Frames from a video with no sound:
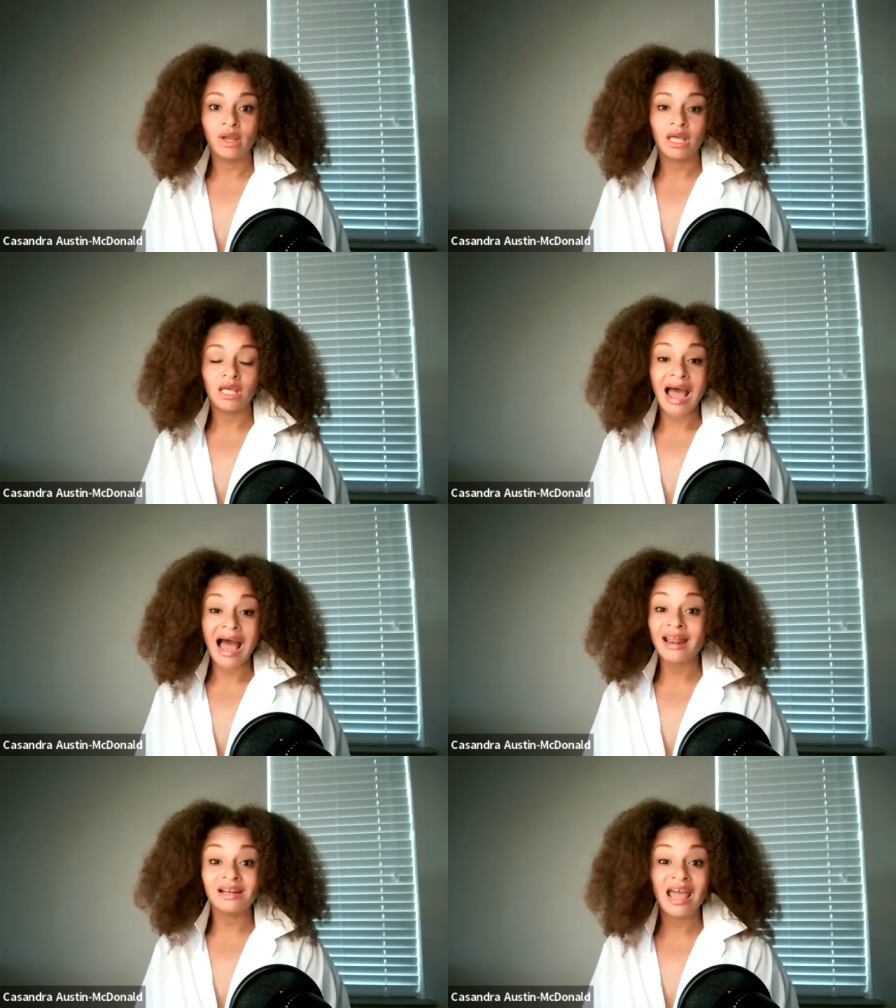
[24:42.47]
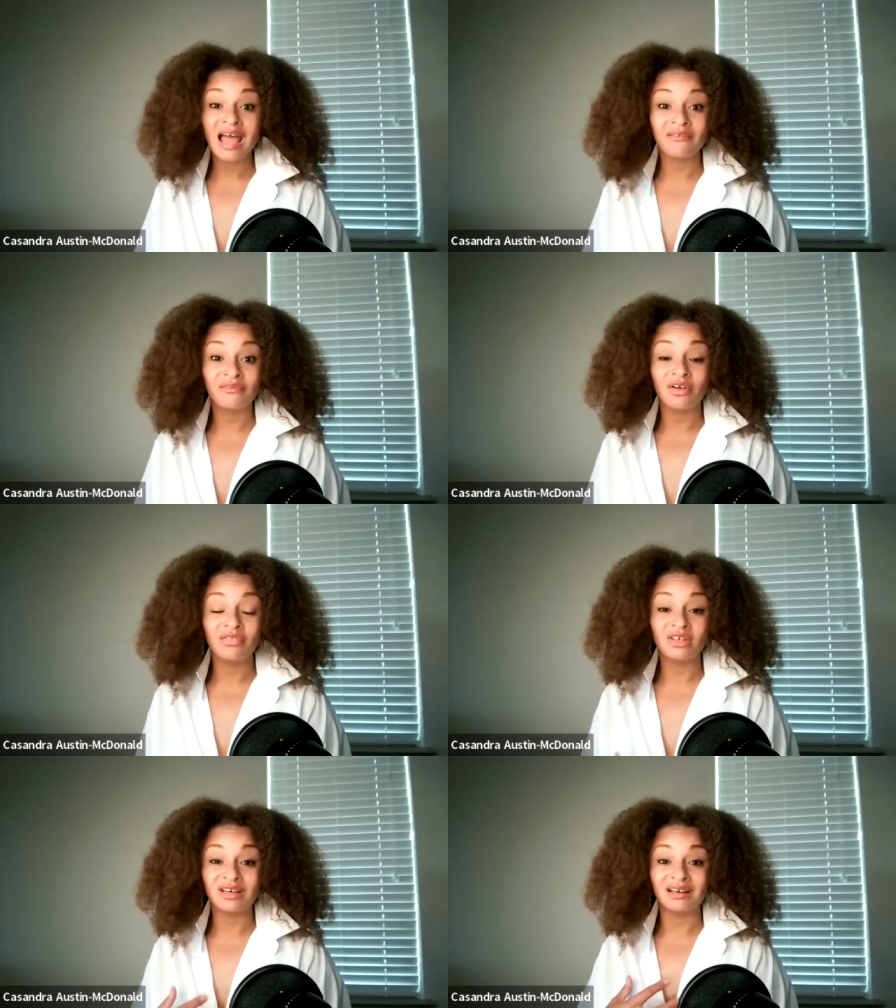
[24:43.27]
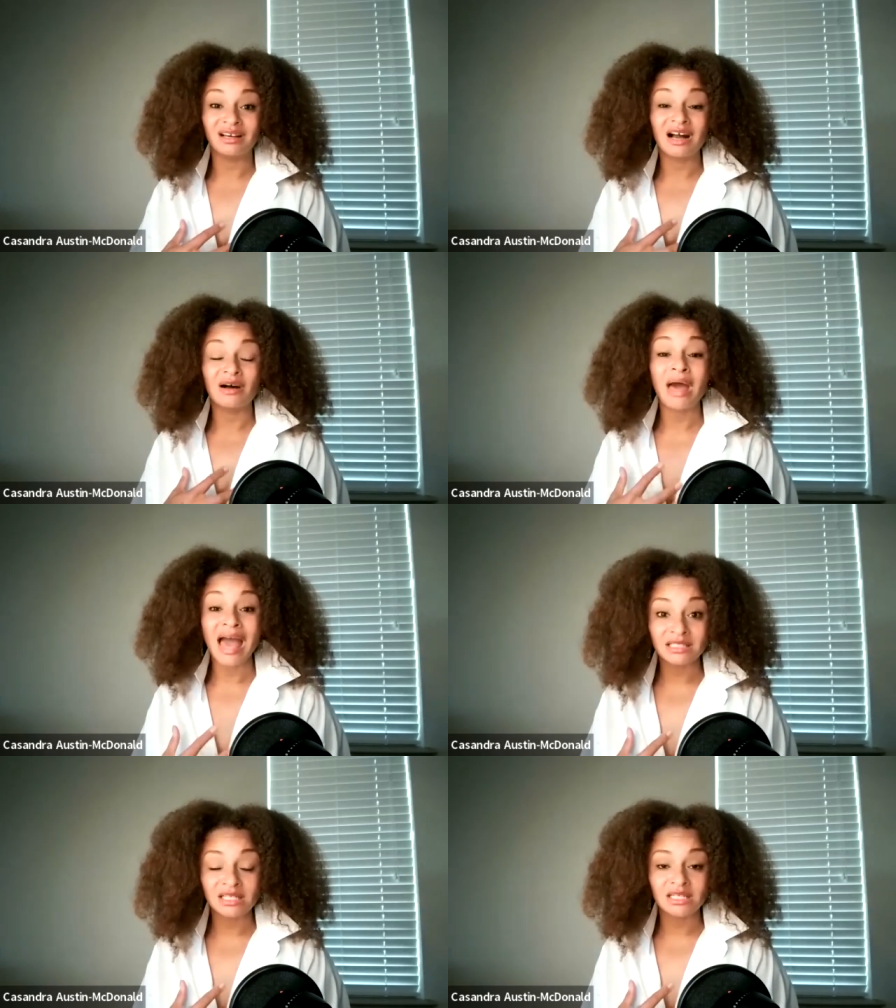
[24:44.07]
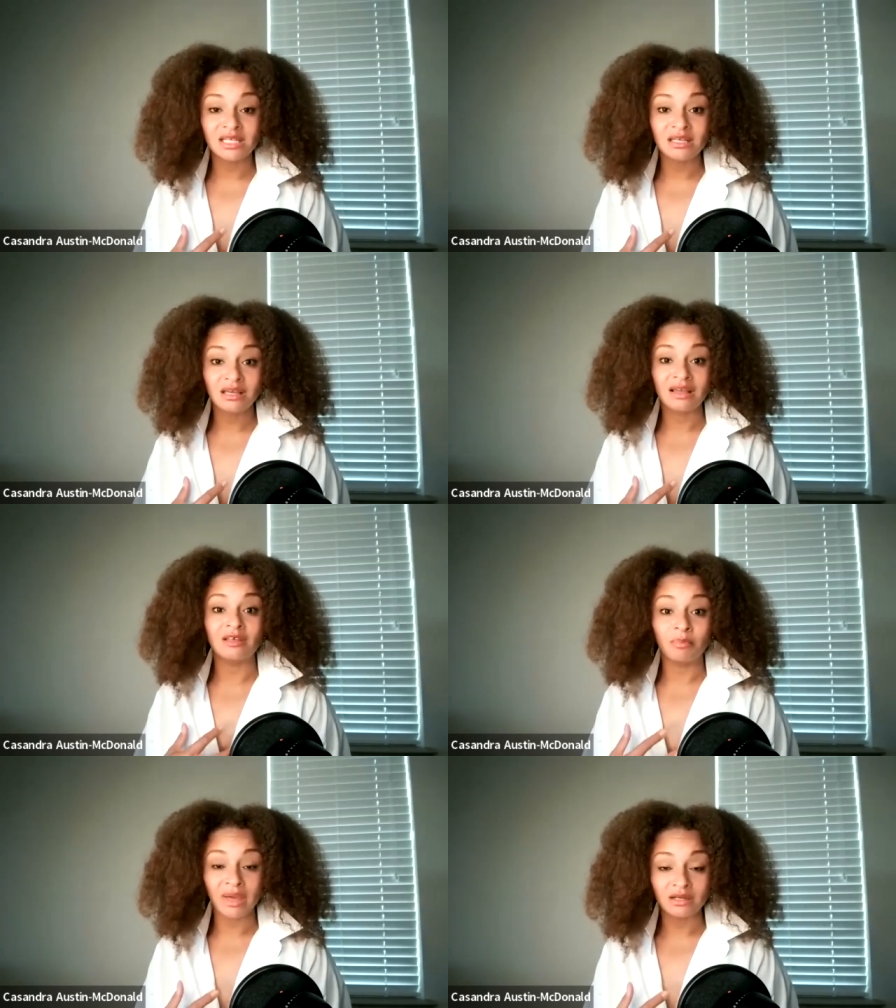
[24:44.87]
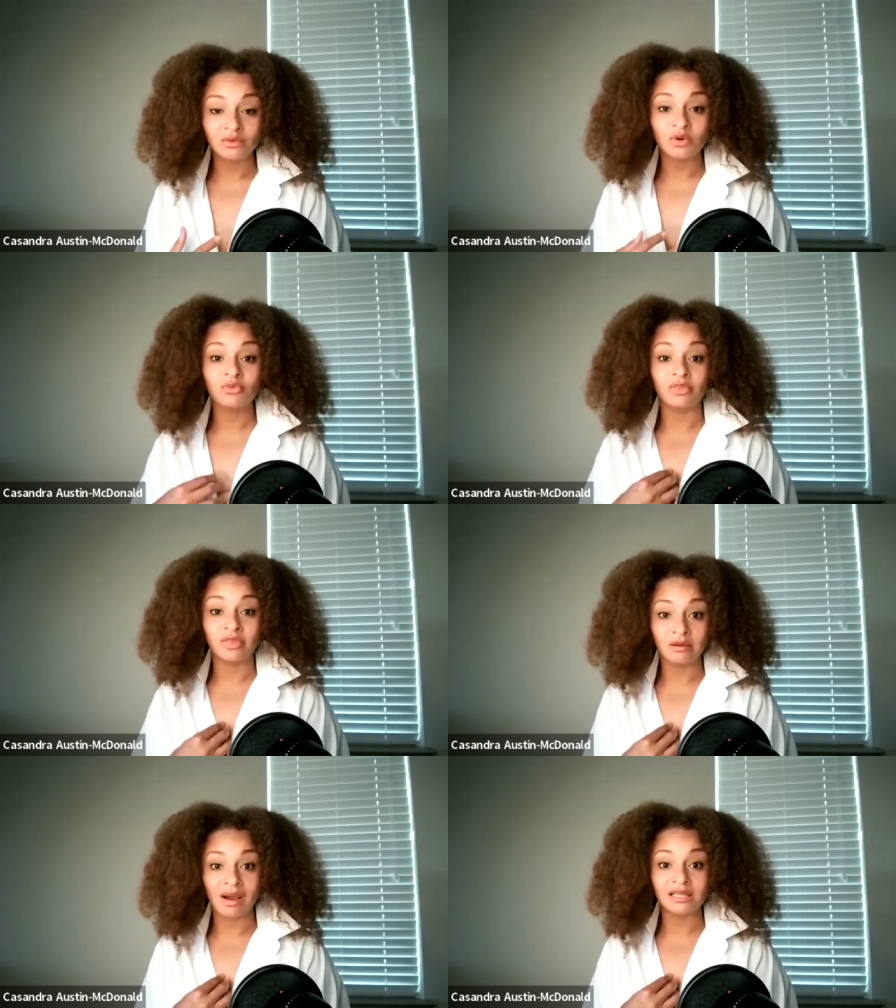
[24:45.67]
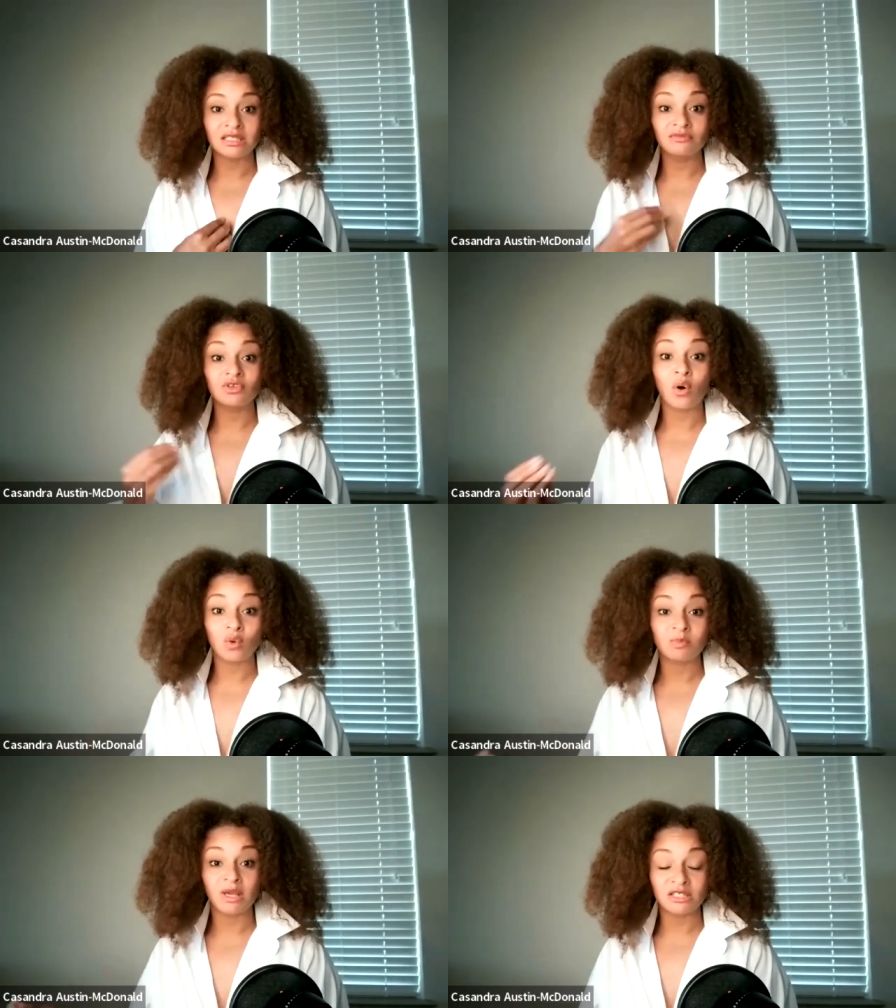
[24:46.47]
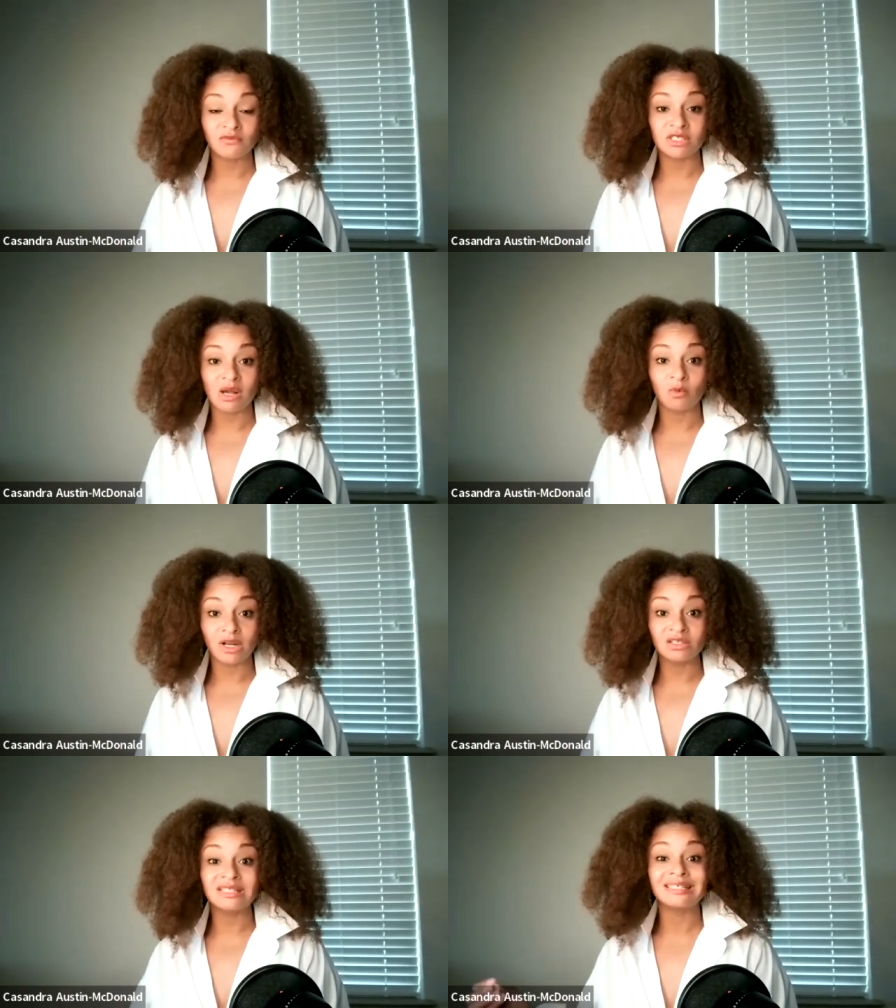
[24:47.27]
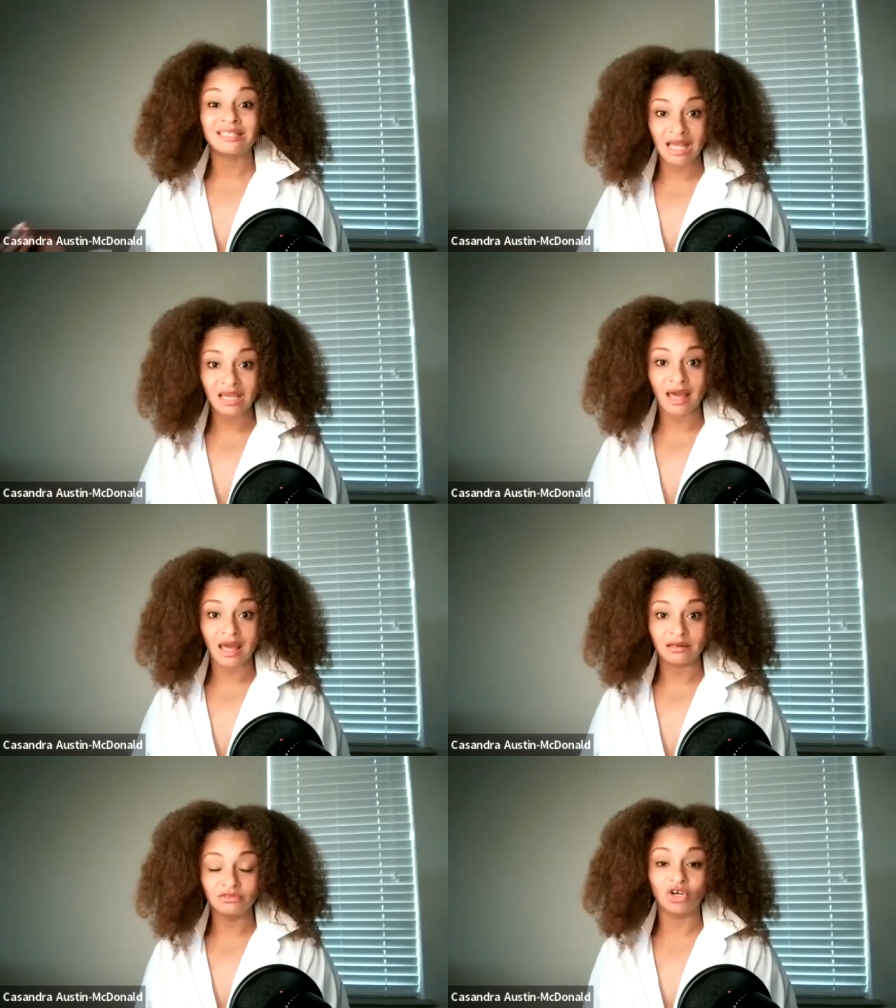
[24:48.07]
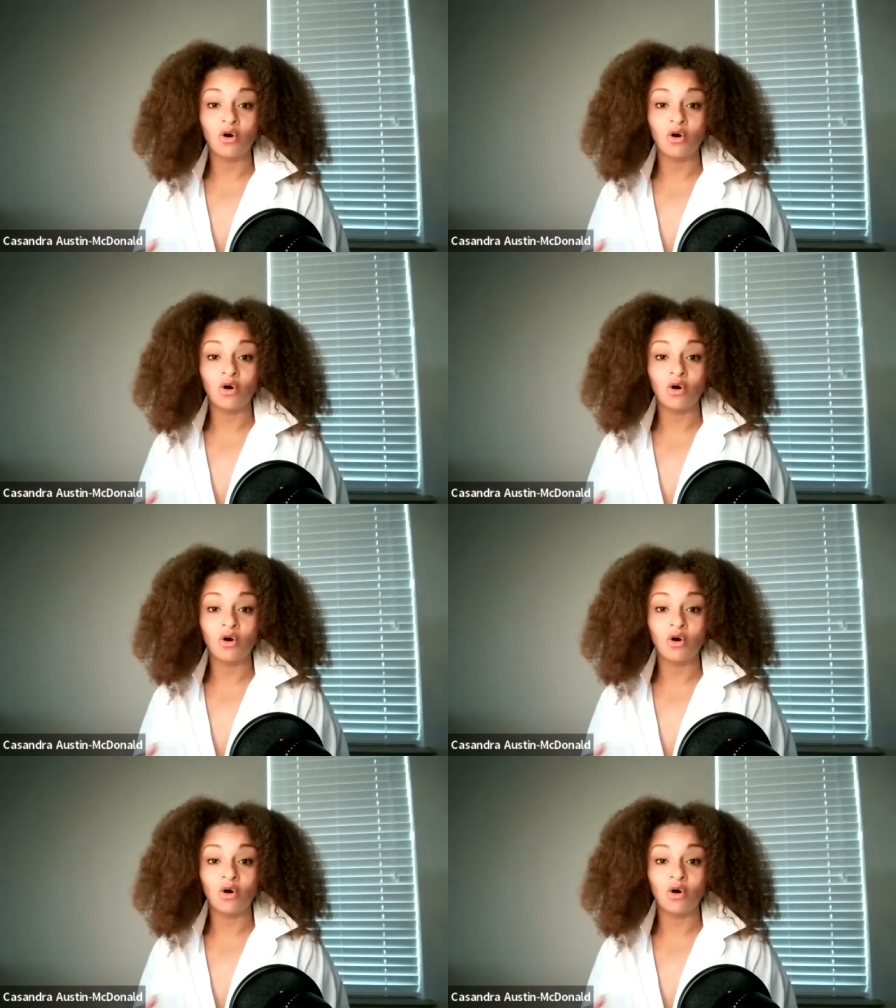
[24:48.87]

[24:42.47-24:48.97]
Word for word: when I didn't have the capacity and the bandwidth within myself to hold space for someone else, say that.